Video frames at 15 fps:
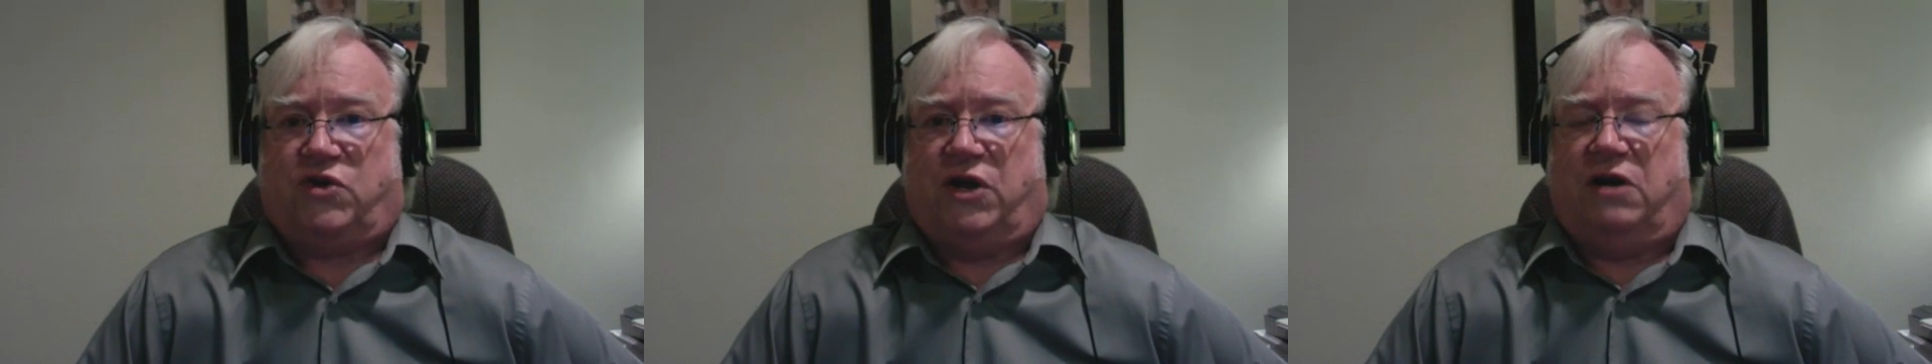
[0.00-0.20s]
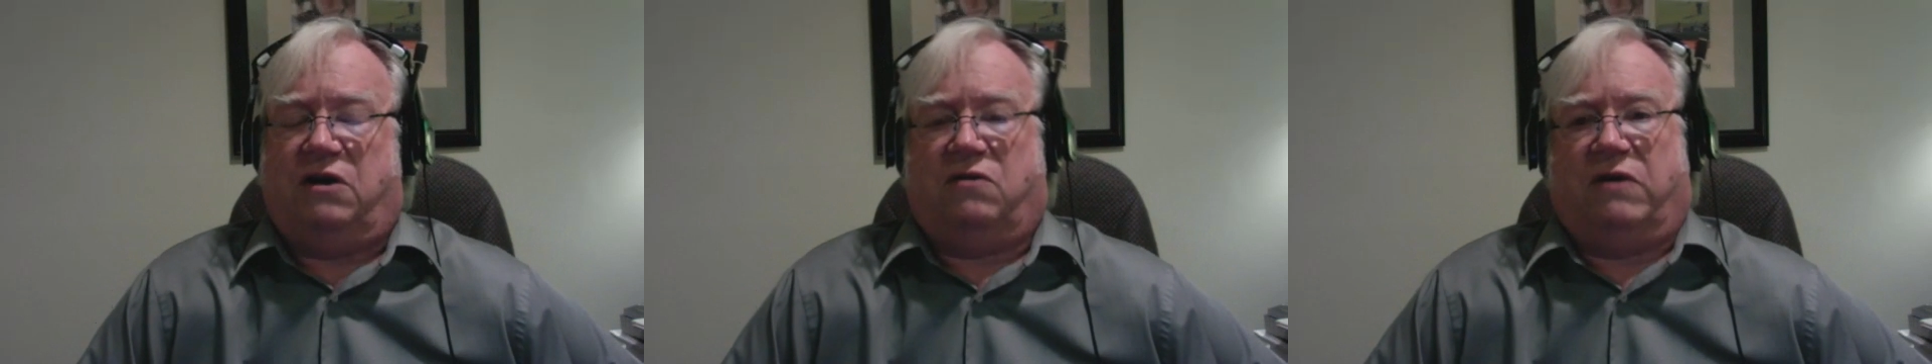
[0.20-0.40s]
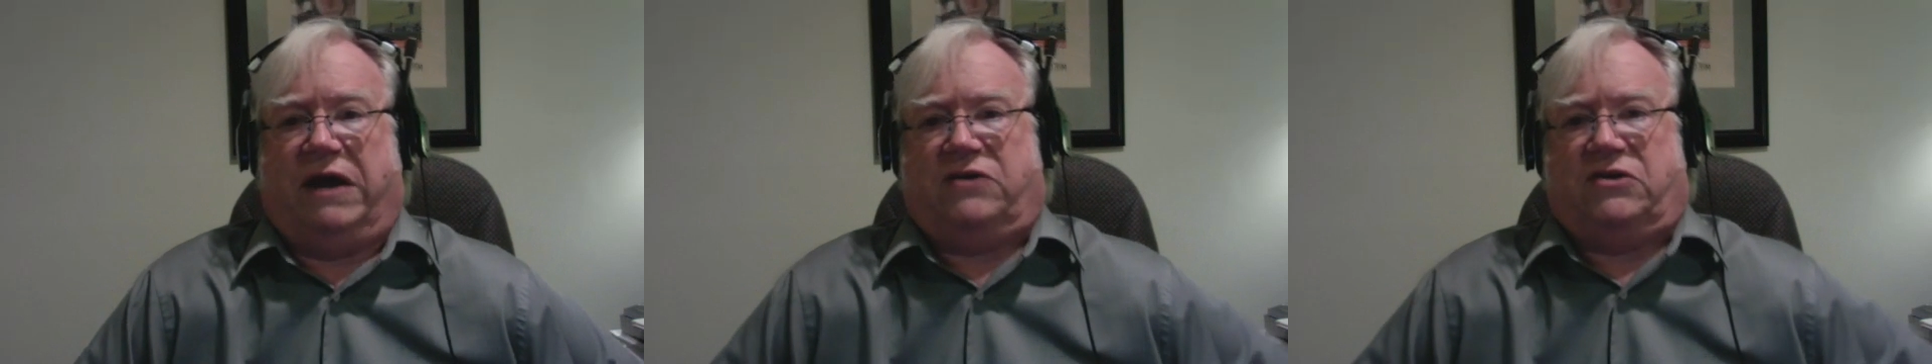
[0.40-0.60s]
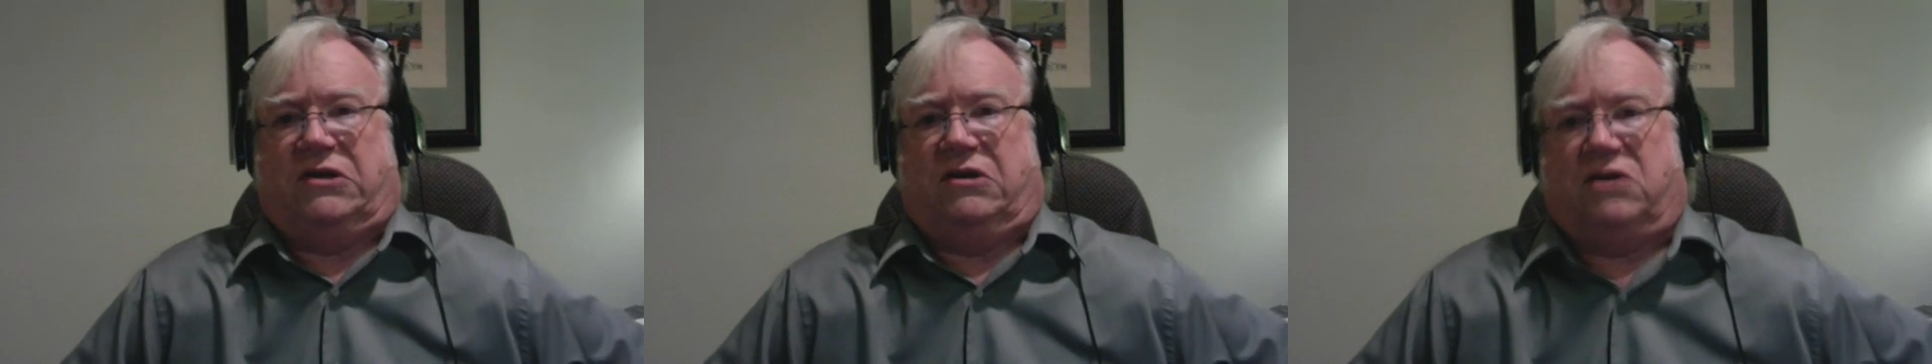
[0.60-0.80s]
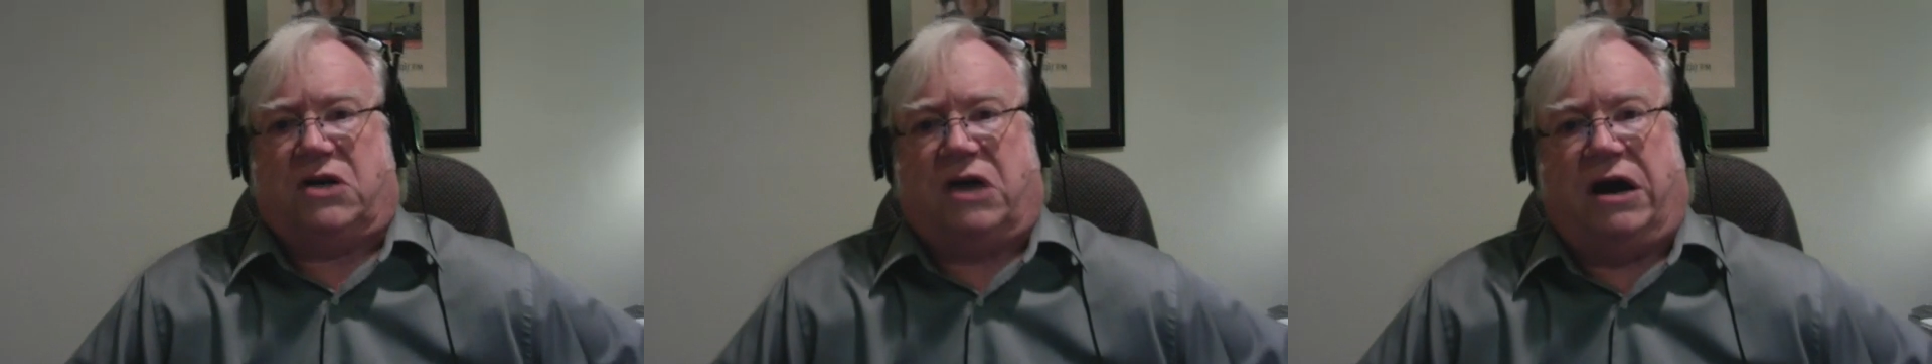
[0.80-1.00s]
integrates the
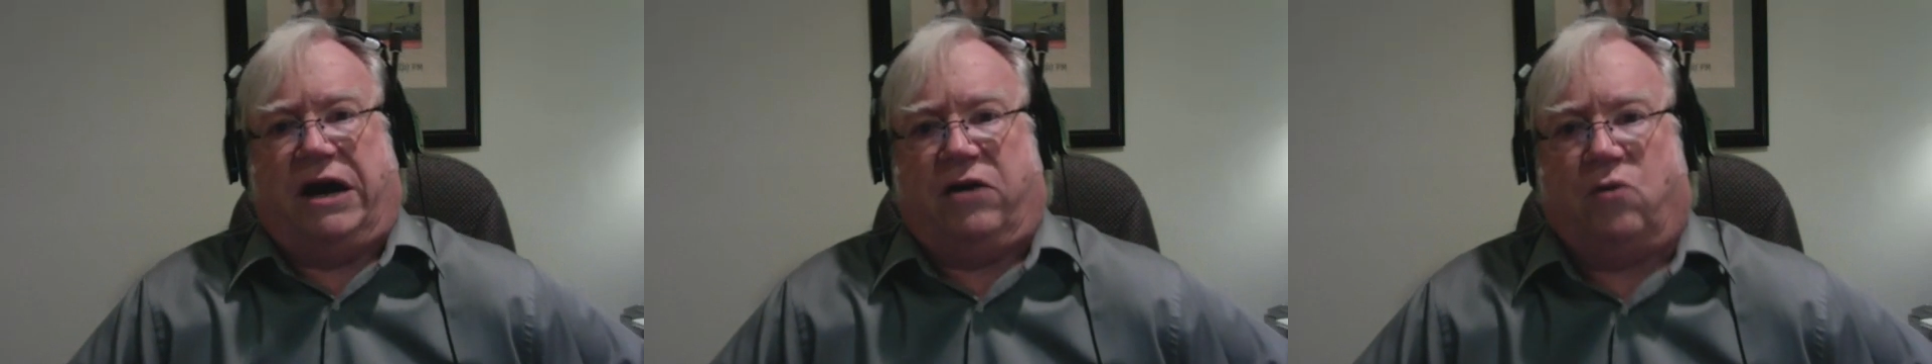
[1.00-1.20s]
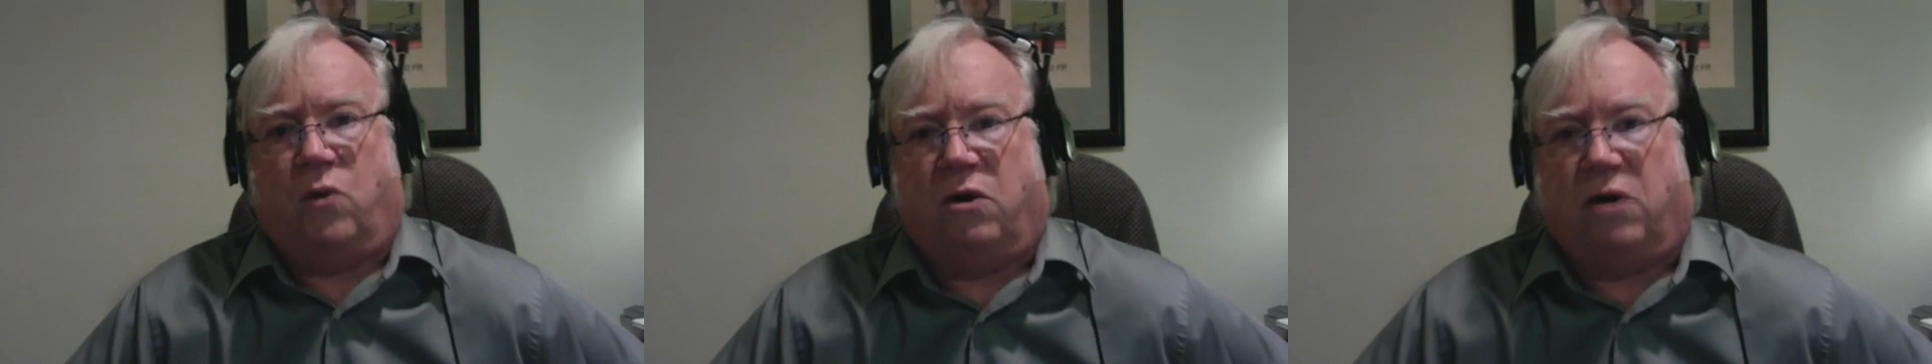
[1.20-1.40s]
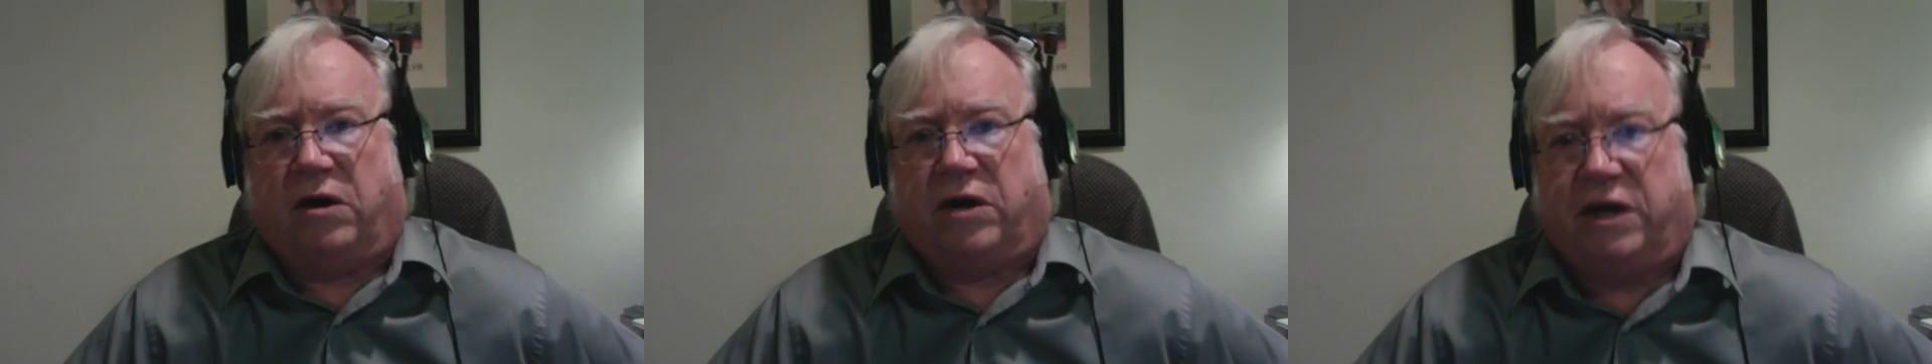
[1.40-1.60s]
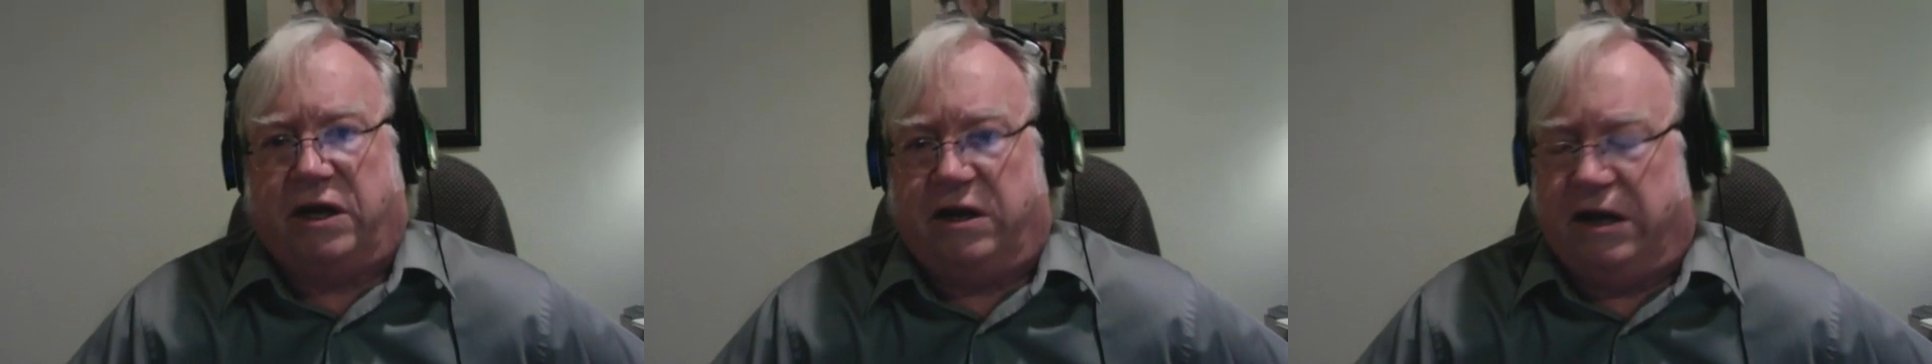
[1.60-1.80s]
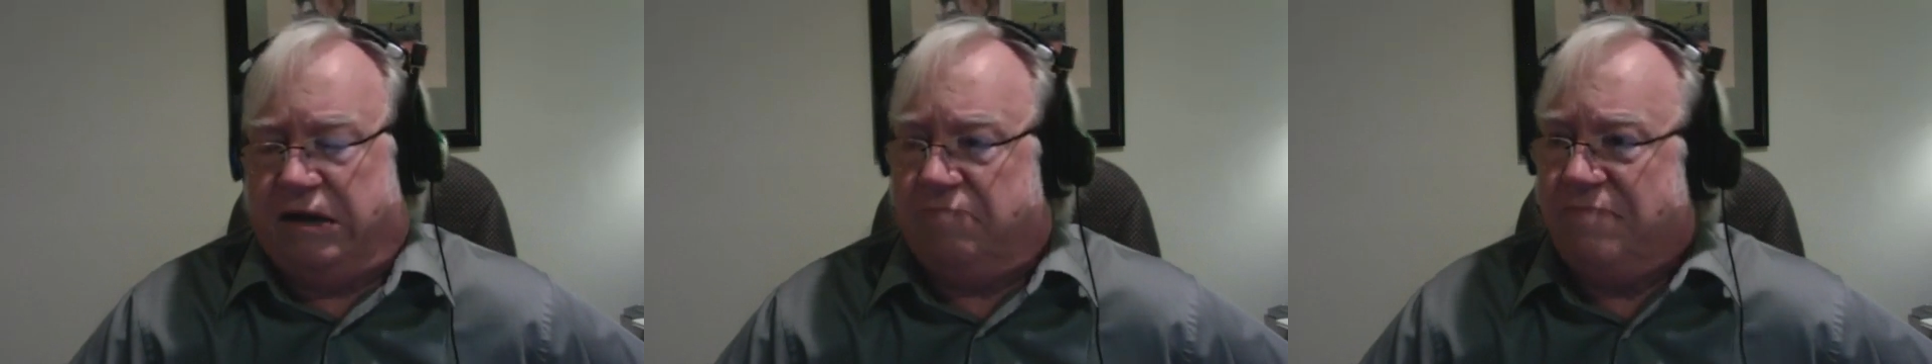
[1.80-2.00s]
entire work in
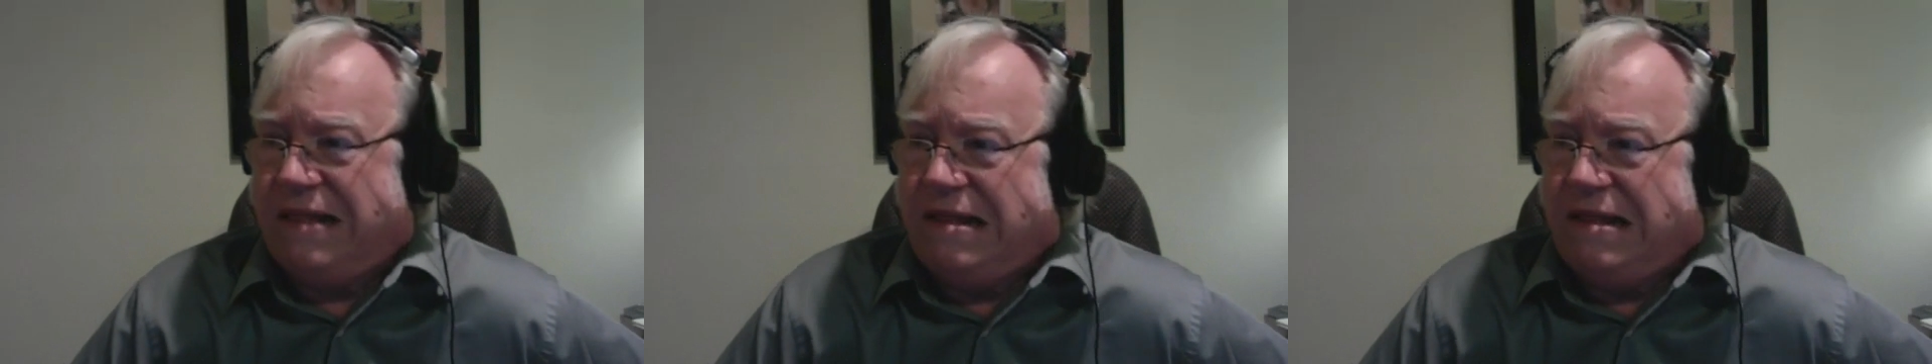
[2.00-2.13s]
a